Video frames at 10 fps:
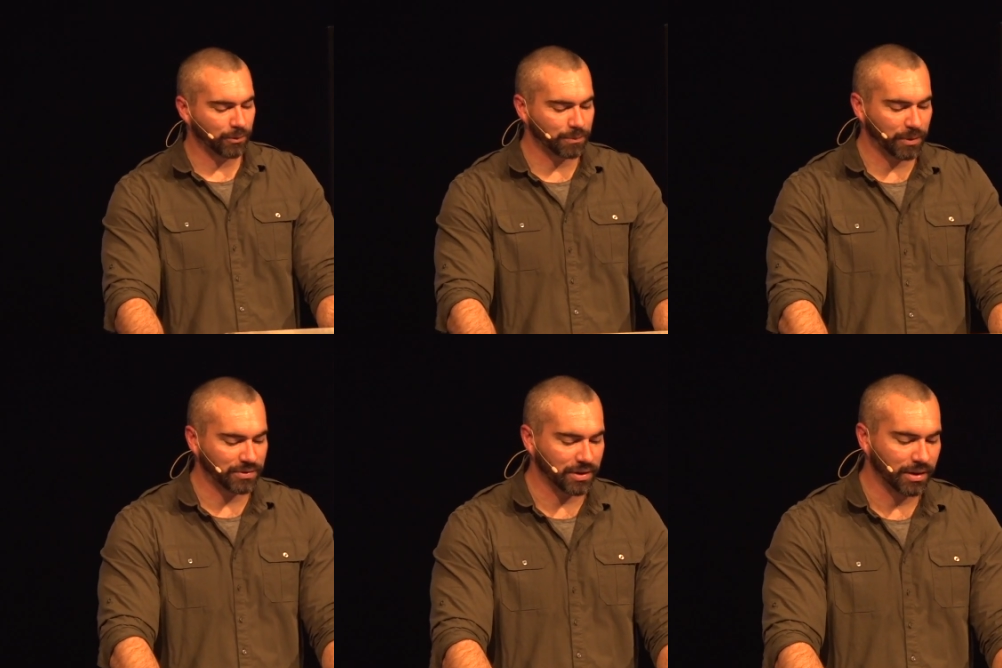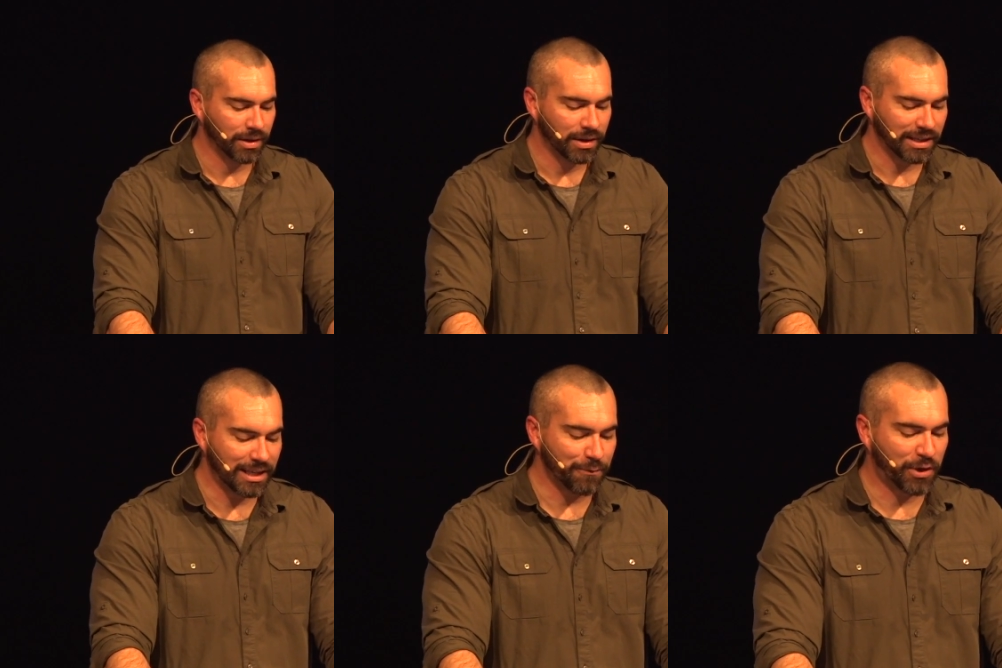We're supposed to
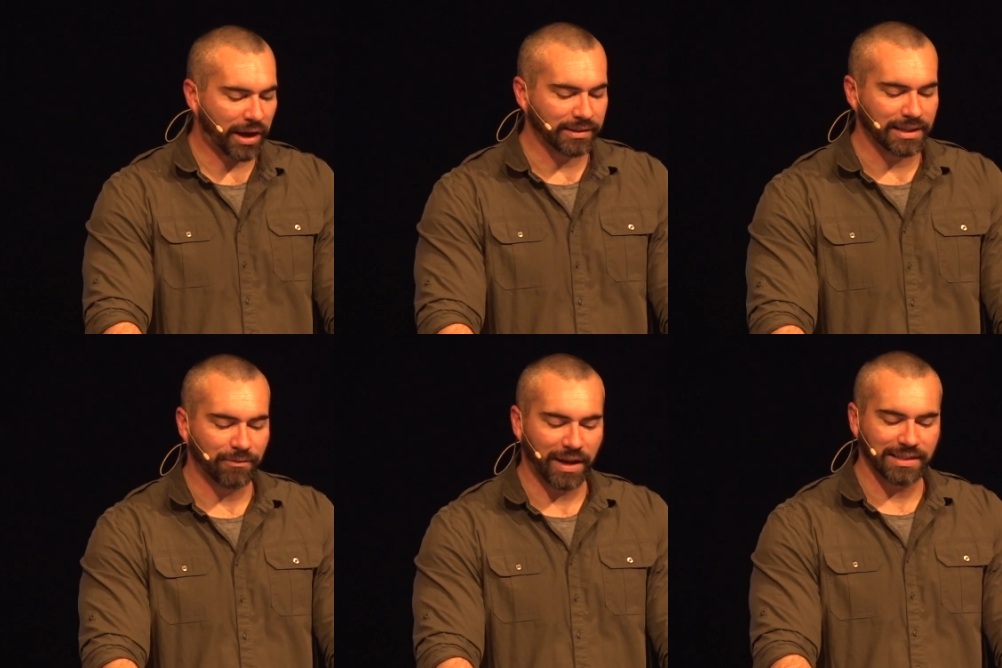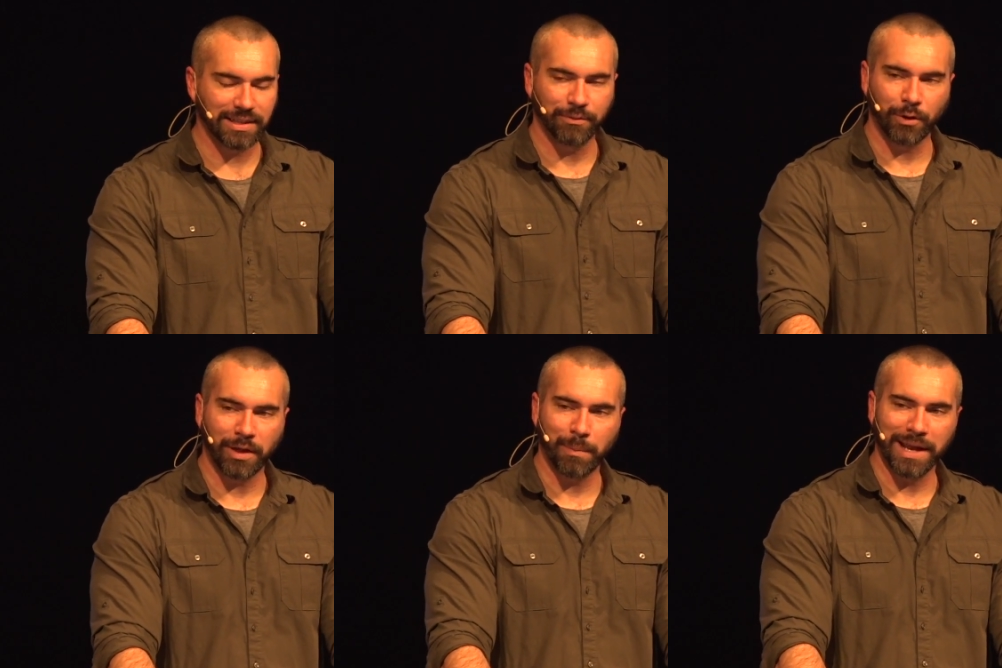give godly advice even
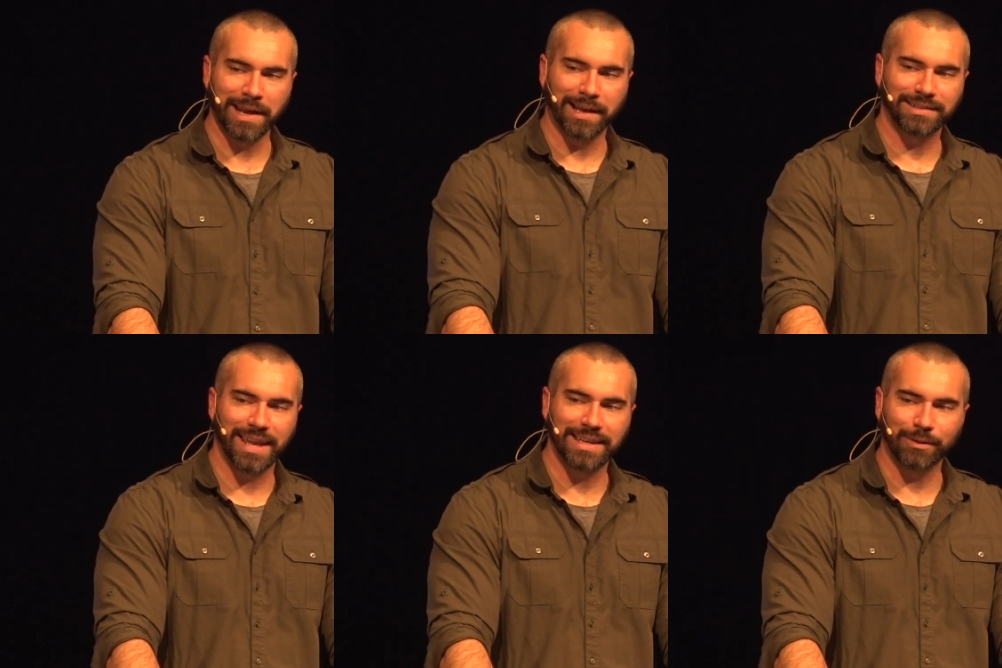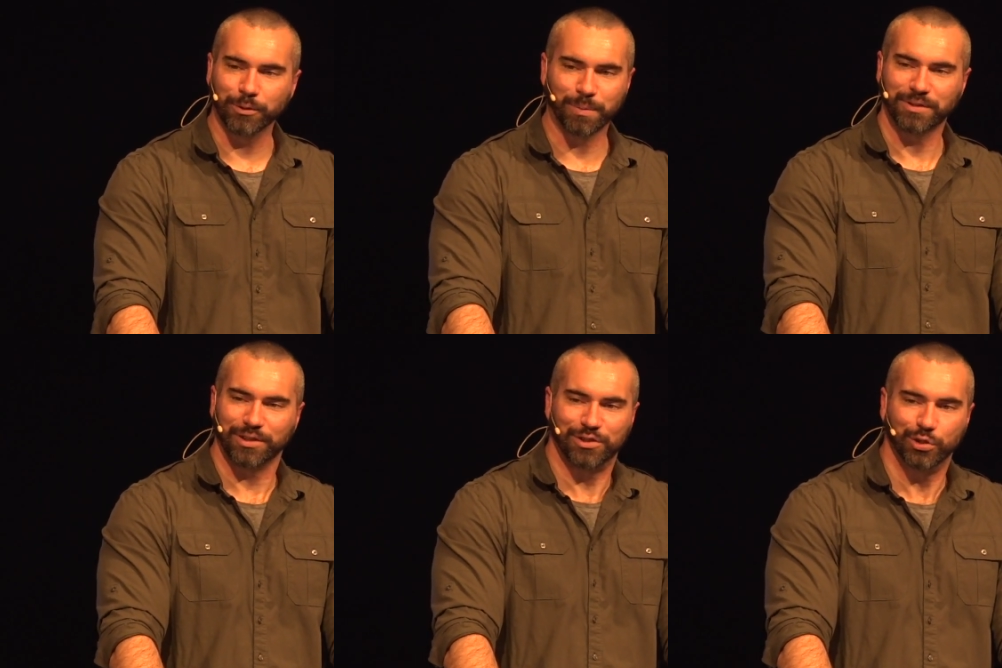though they might not take it. We're
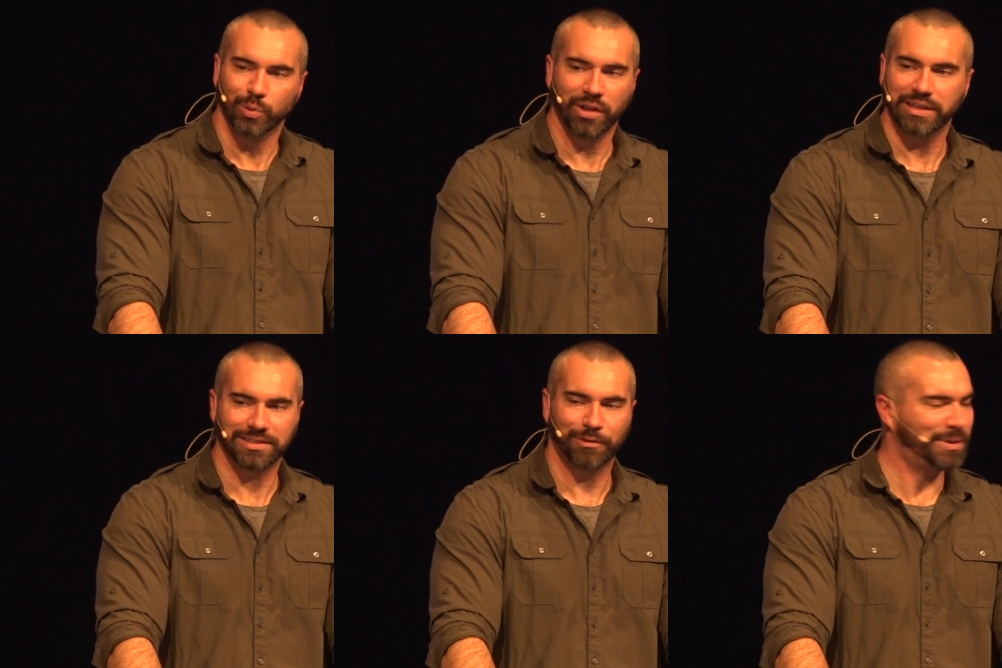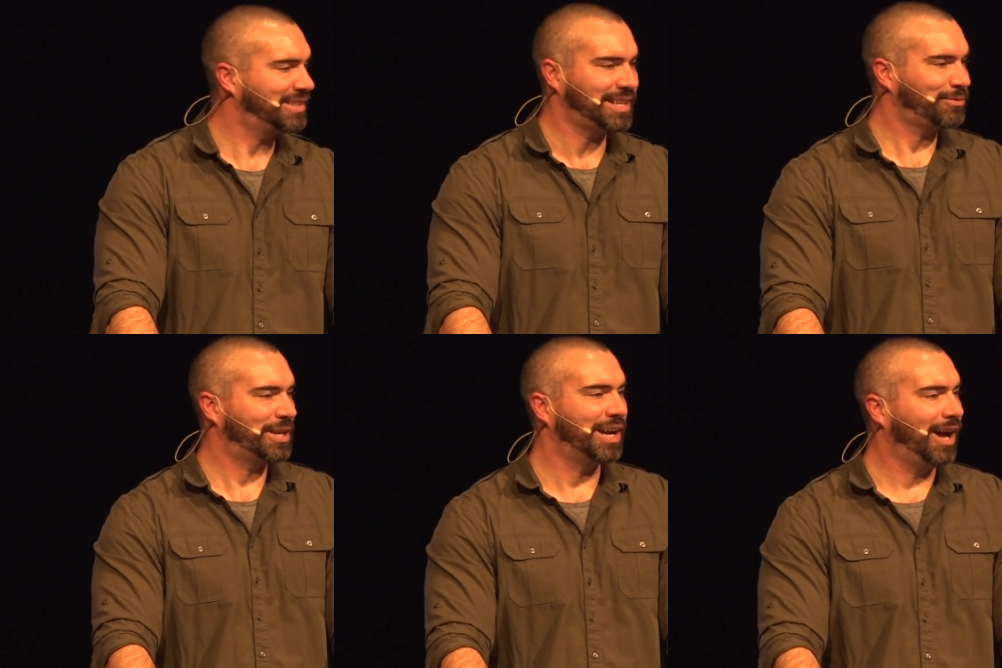supposed to just do all that stuff because
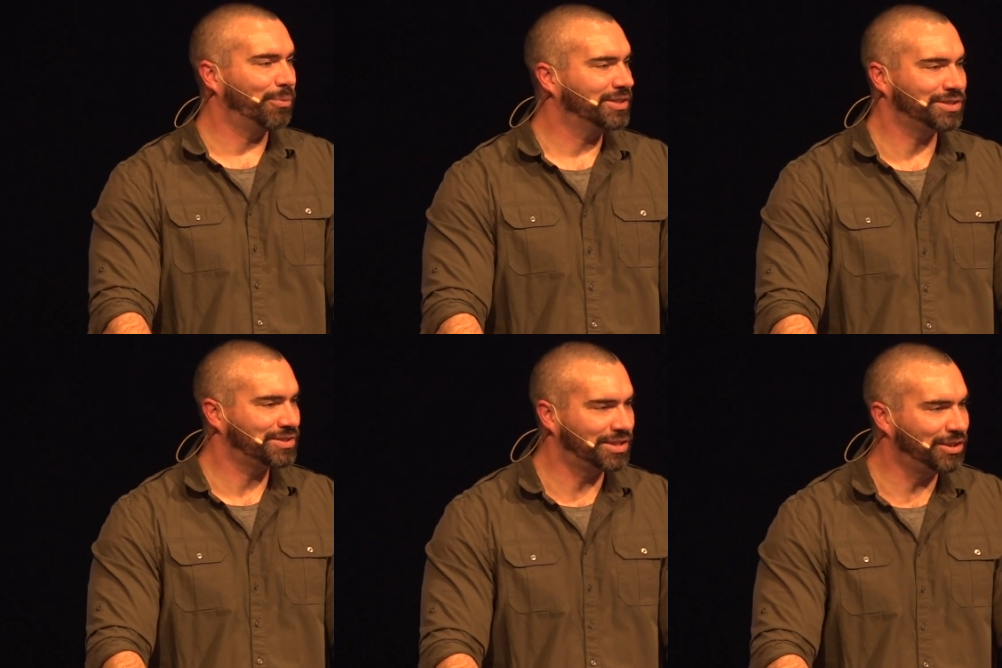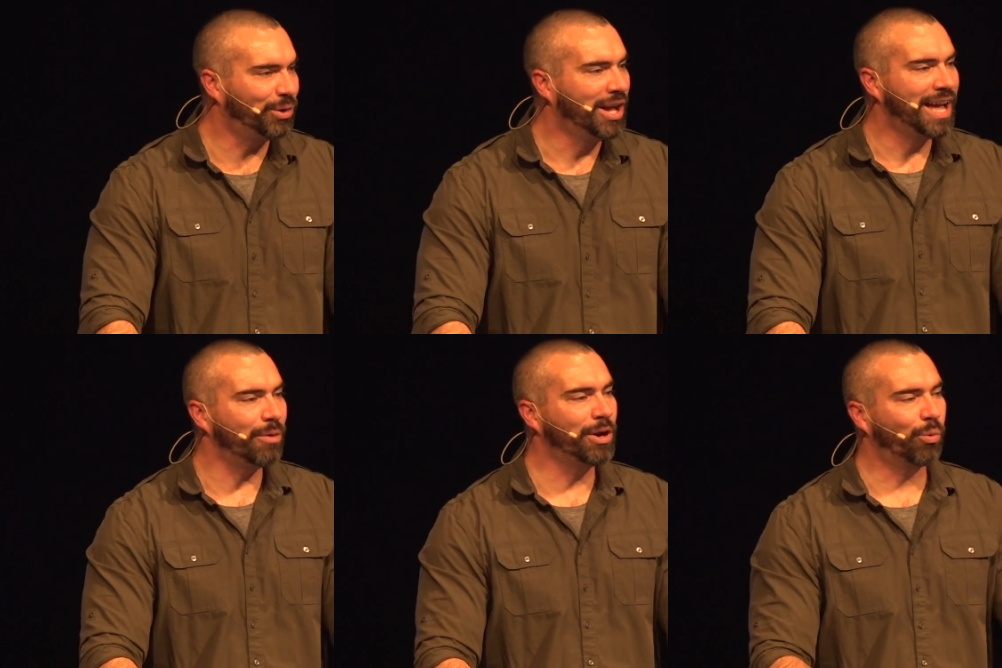that's what God wants us to do.
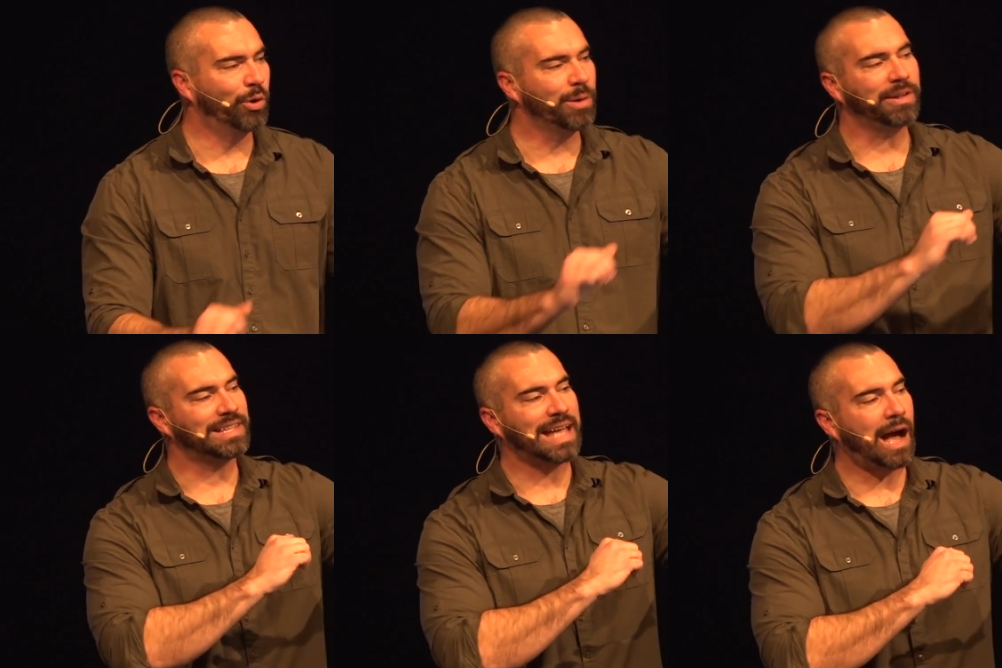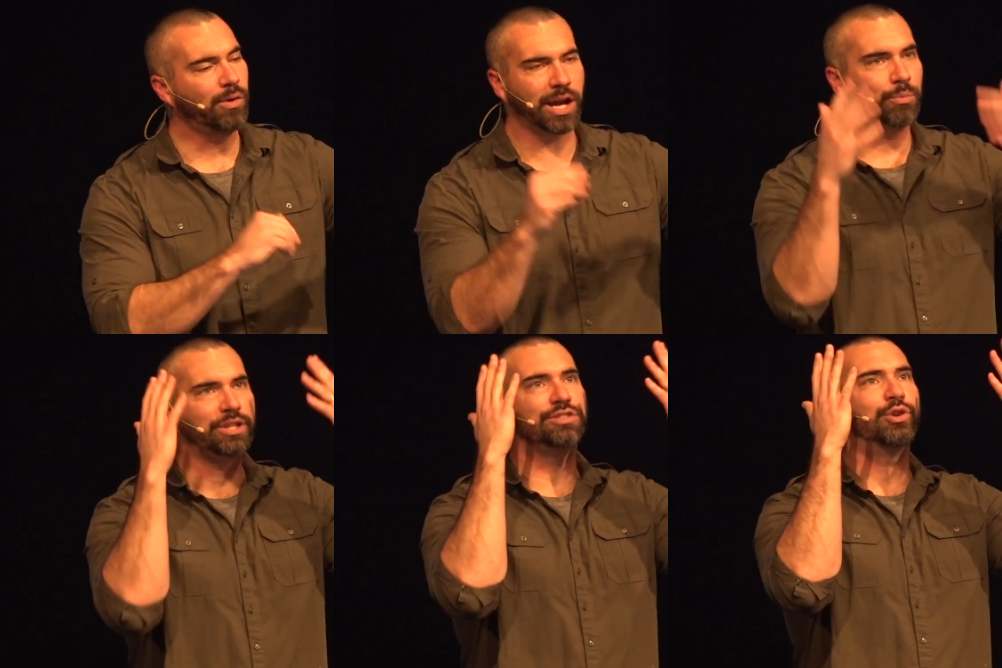And we don't worry about the outcome.
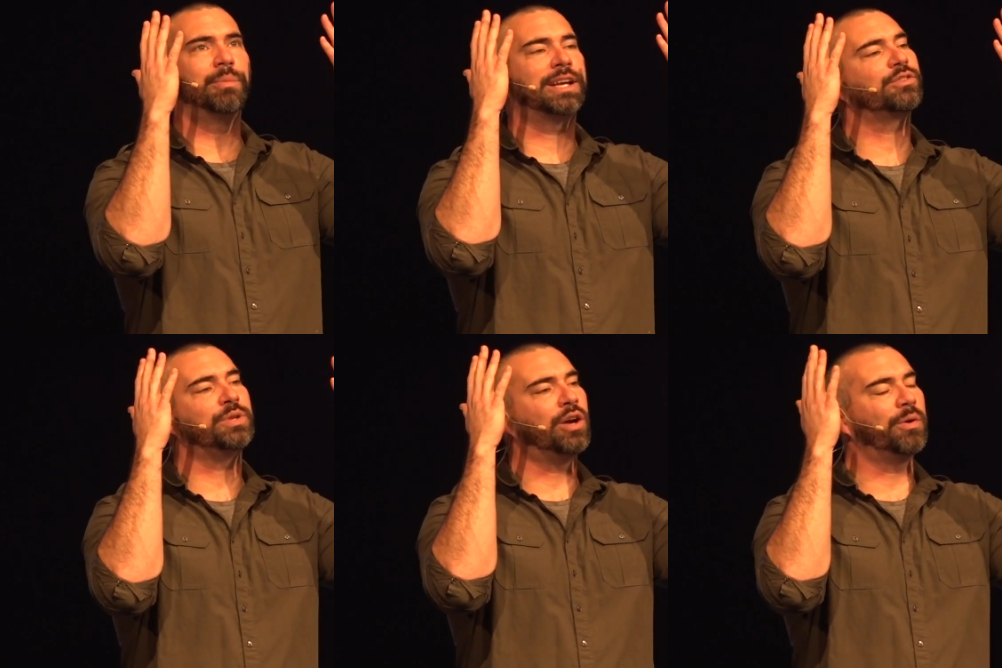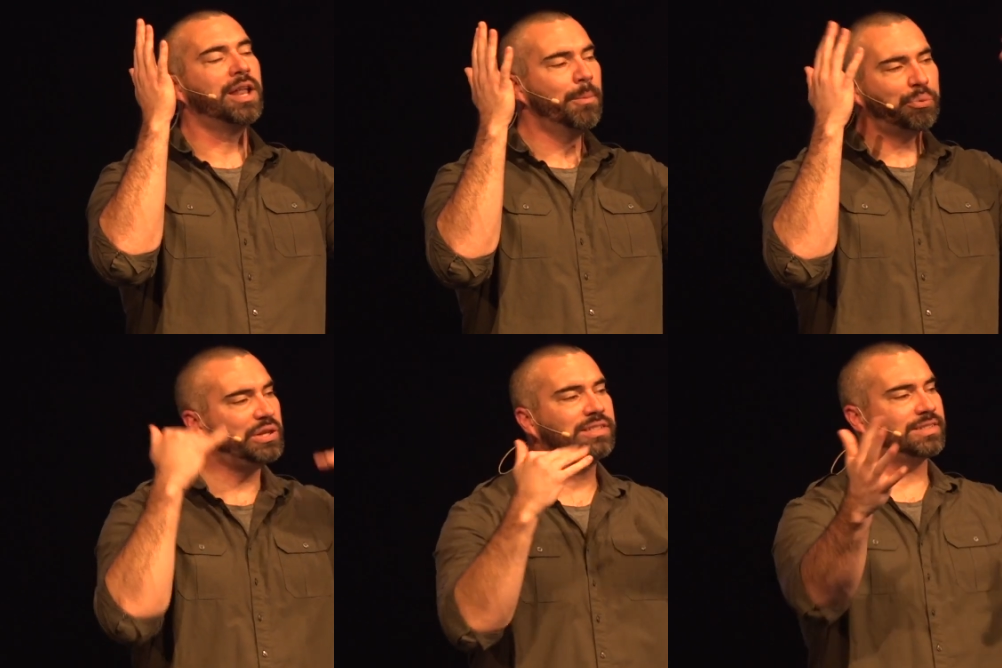We just do it because we know it
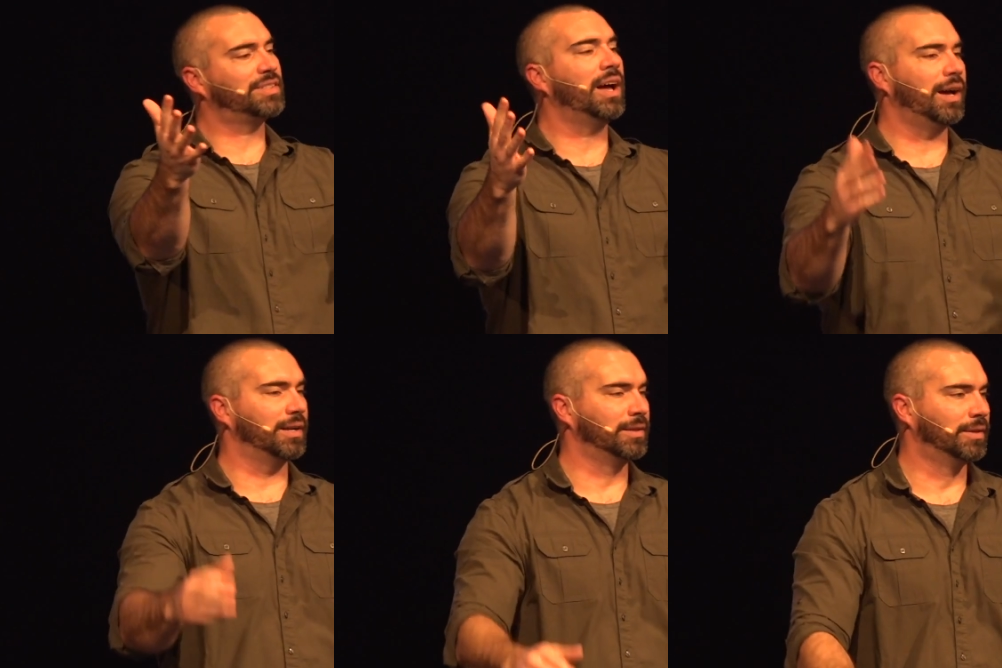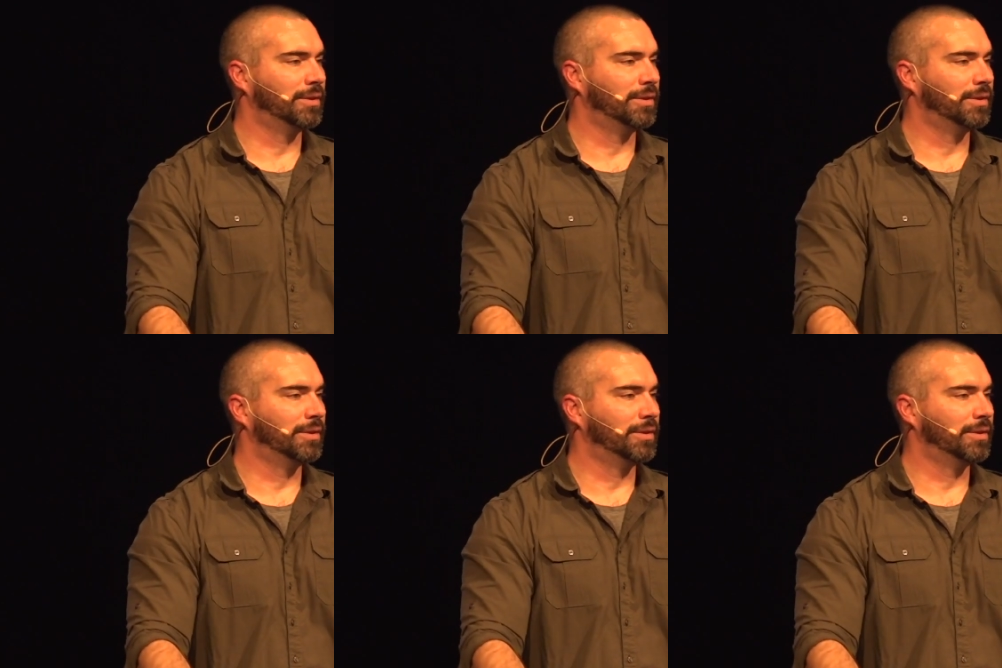pleases God.